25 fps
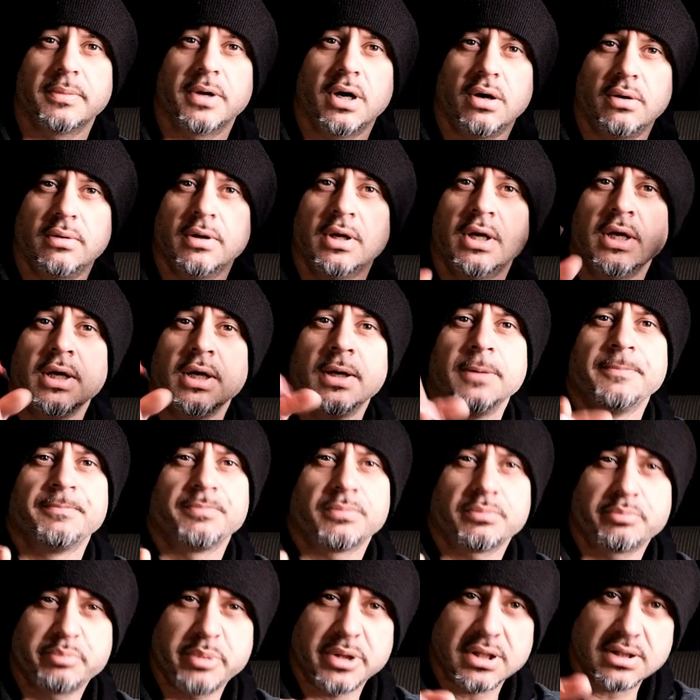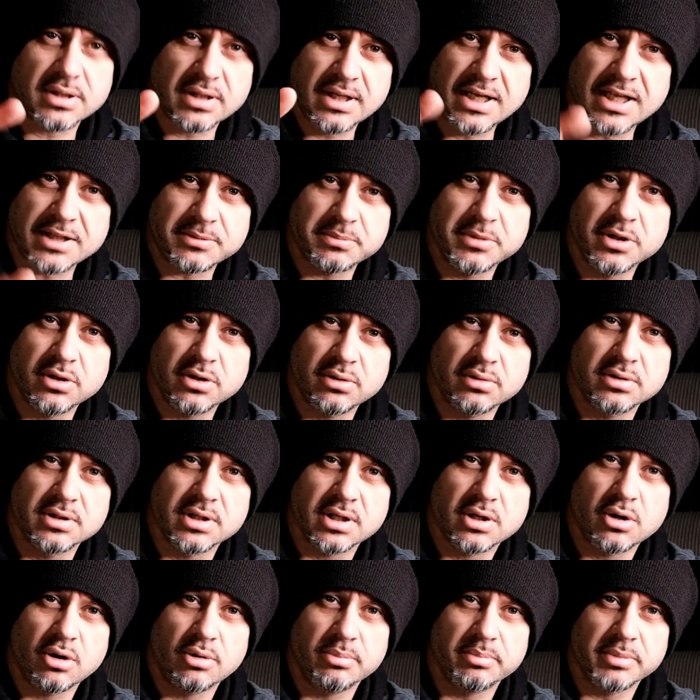Oh, but let me know in the
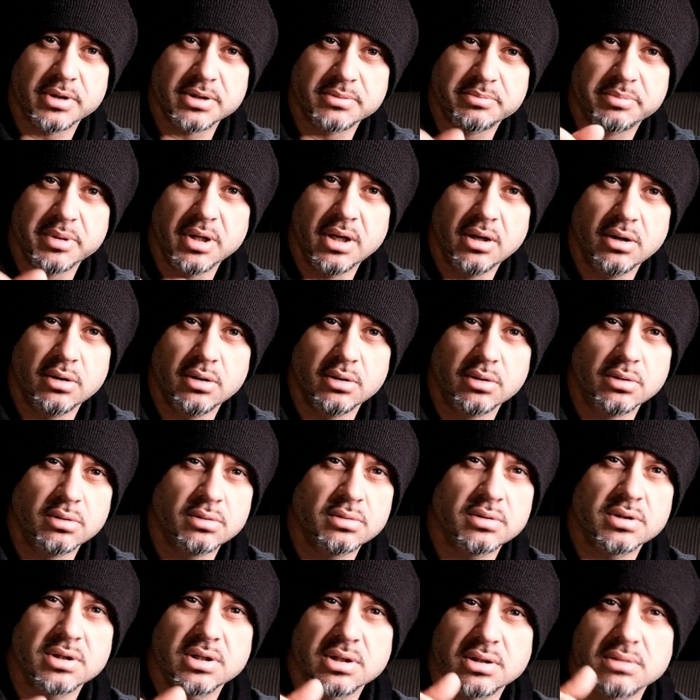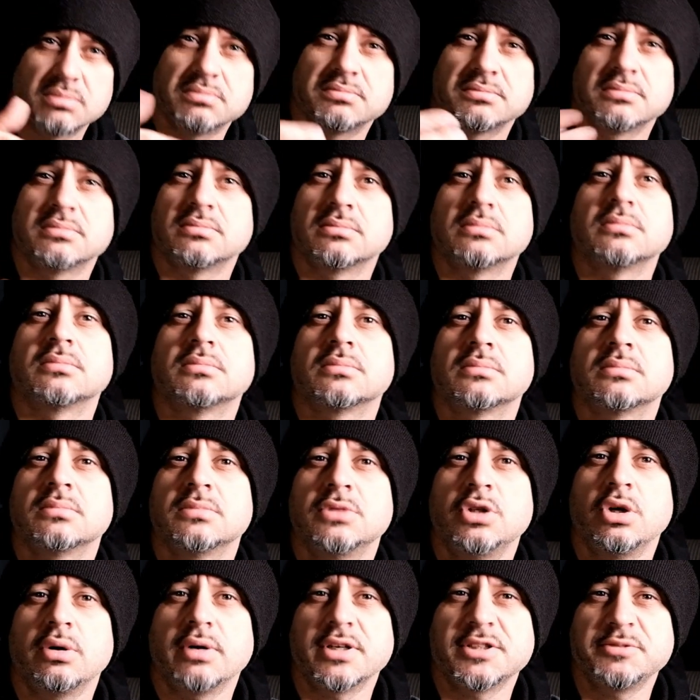comment below
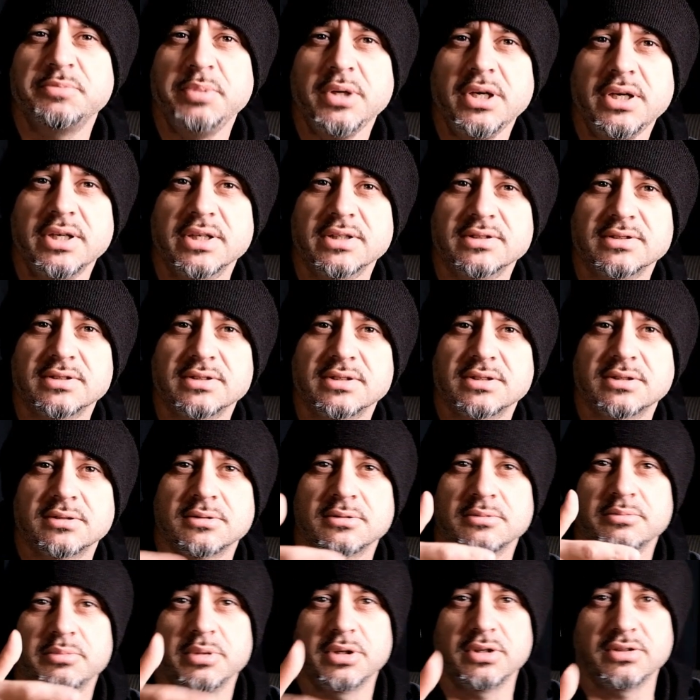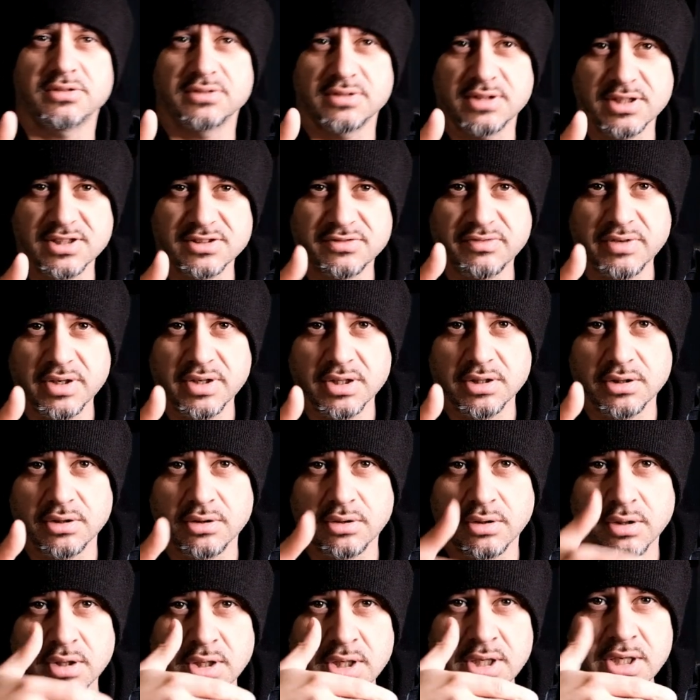your experience, because this
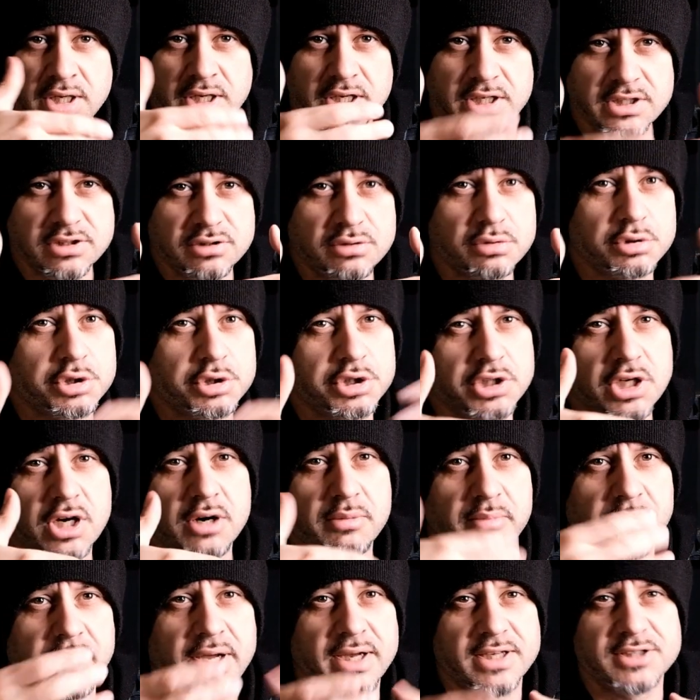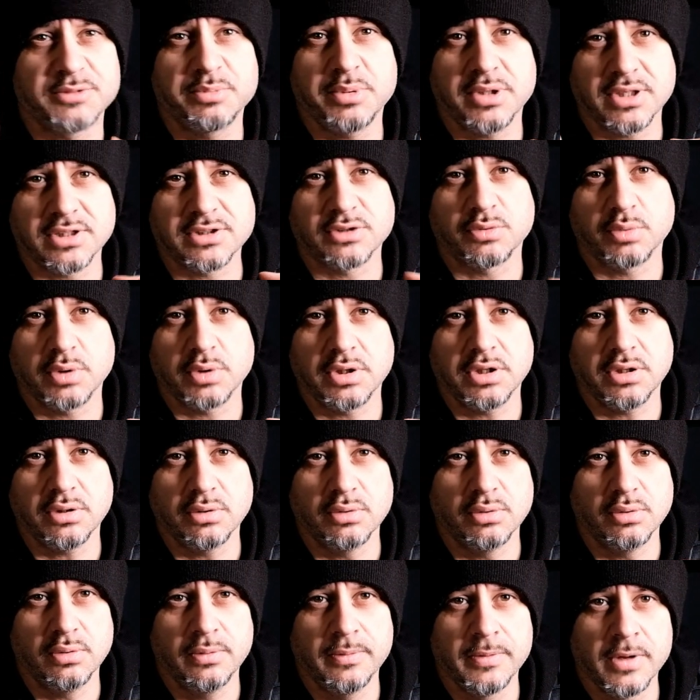video is to share my experience with
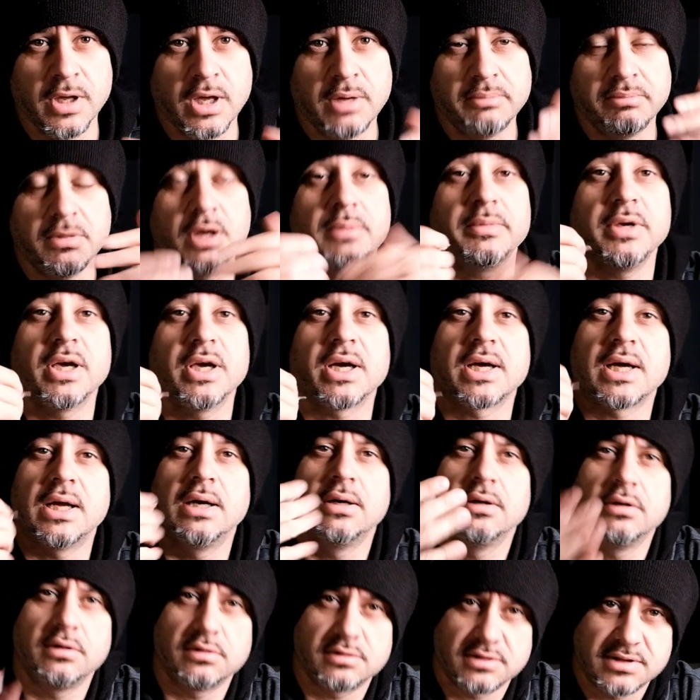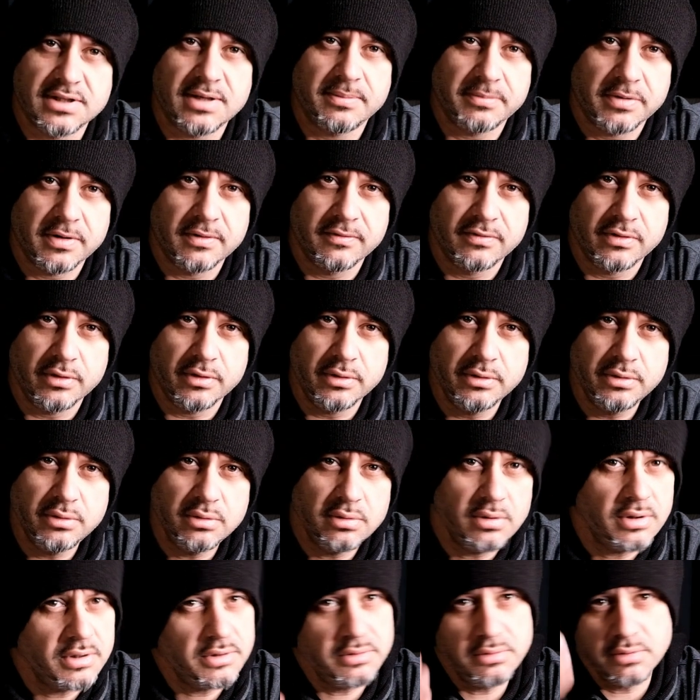you. Maybe I can learn something from you,
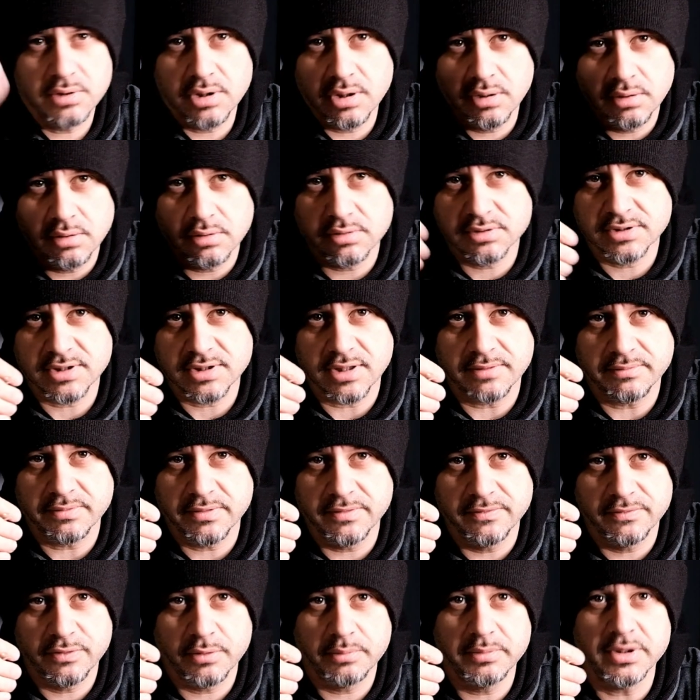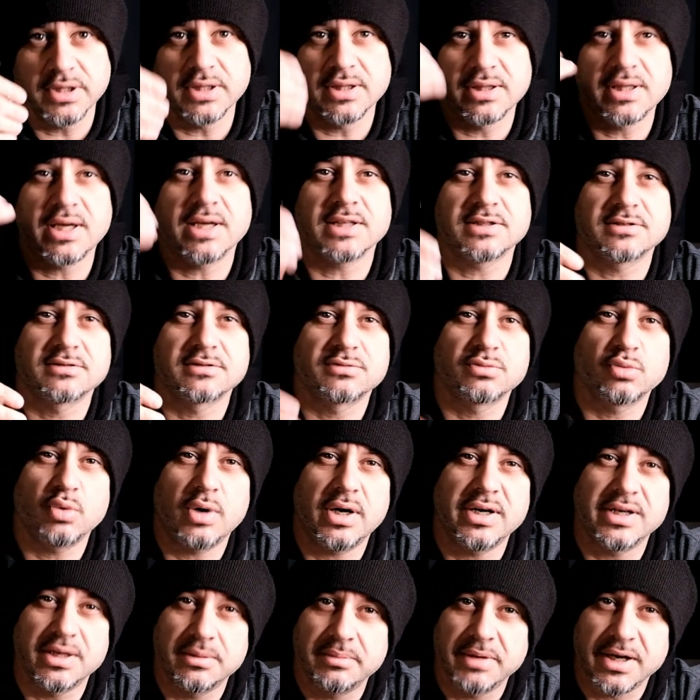and you can learn something from me. That's why
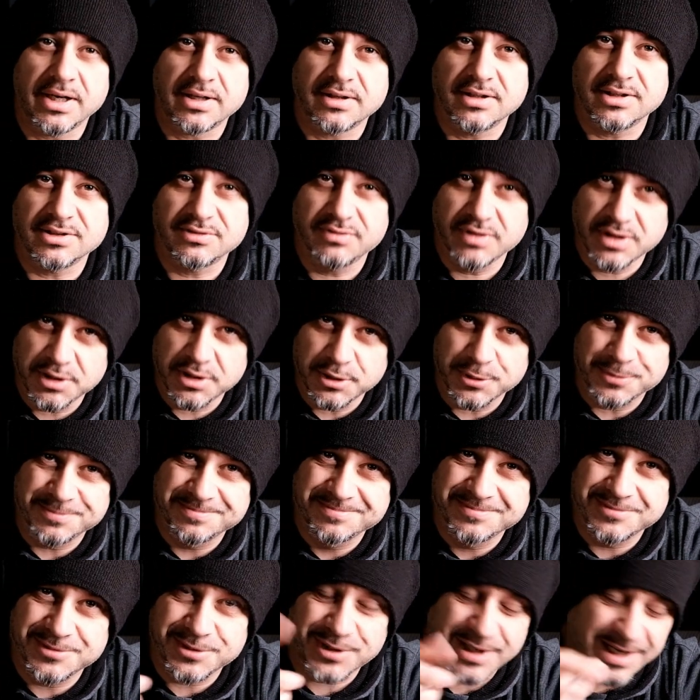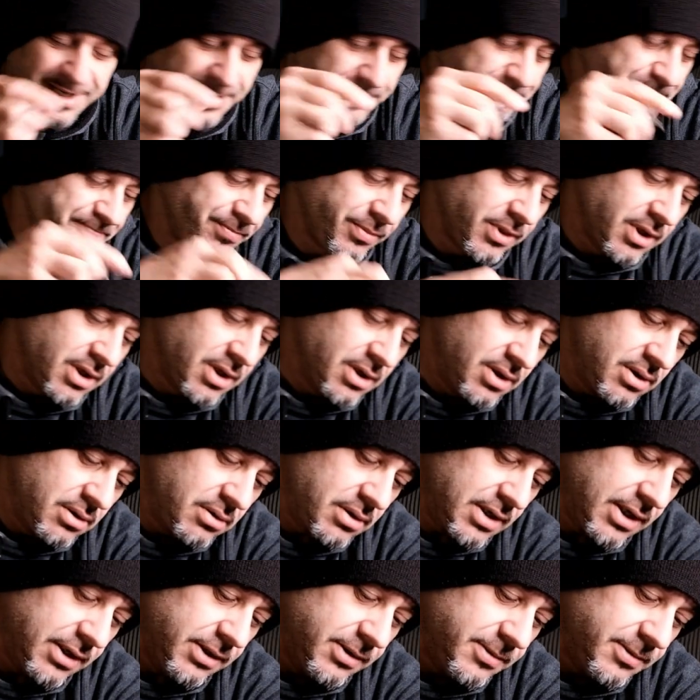I make this video. Okay, right.